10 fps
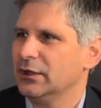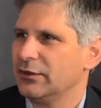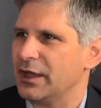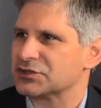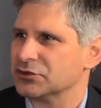
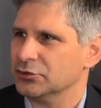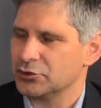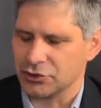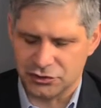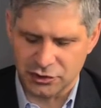That
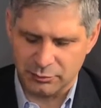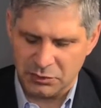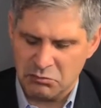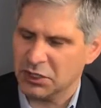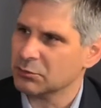solution should be
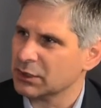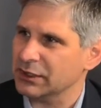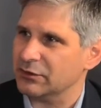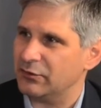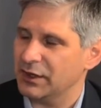
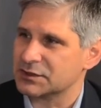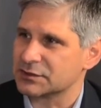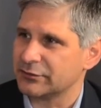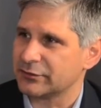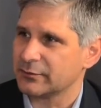minimally
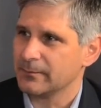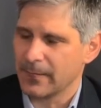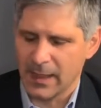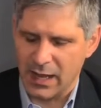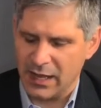invasive
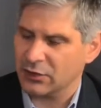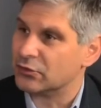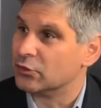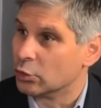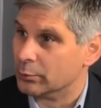and
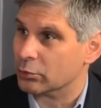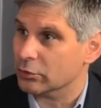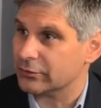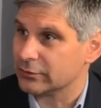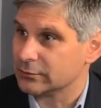foolproof.